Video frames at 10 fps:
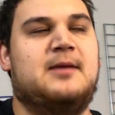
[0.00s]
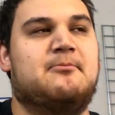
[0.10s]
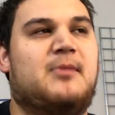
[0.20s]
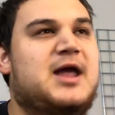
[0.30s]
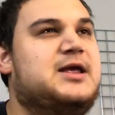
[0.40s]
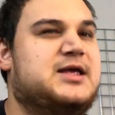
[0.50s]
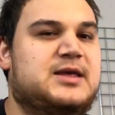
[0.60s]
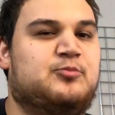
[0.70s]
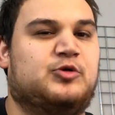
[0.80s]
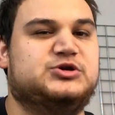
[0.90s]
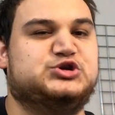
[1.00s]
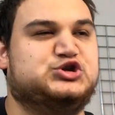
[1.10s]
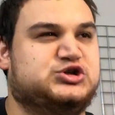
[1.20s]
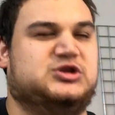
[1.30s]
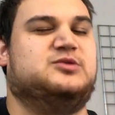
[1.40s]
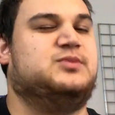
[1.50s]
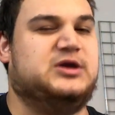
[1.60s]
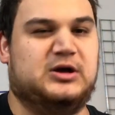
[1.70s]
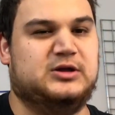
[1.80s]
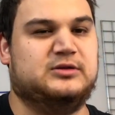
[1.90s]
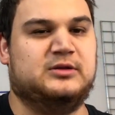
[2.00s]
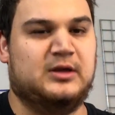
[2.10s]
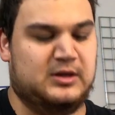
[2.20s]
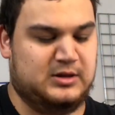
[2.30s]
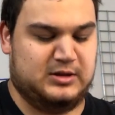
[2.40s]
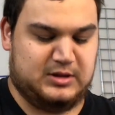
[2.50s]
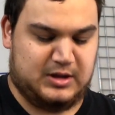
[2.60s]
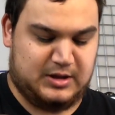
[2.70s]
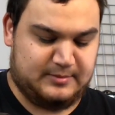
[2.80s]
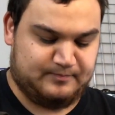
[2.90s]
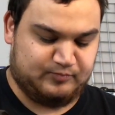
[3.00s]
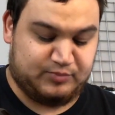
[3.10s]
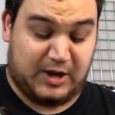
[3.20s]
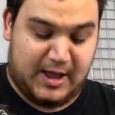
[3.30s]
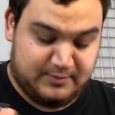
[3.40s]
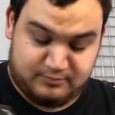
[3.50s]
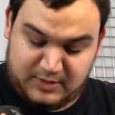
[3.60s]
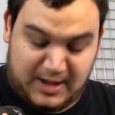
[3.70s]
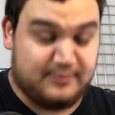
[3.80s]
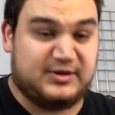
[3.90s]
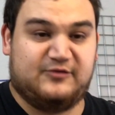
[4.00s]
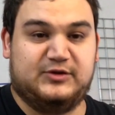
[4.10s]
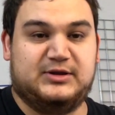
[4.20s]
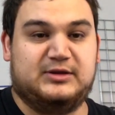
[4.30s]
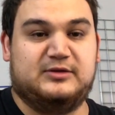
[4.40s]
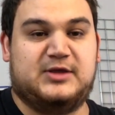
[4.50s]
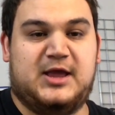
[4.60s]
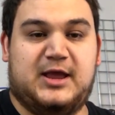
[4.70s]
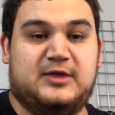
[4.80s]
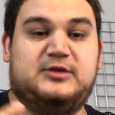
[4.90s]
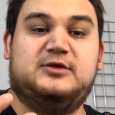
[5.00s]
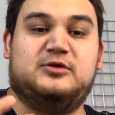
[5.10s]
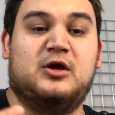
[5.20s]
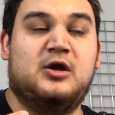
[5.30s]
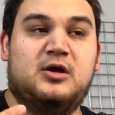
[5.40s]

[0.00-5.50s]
I might keep one just because. But I'm definitely digging this tank. And these...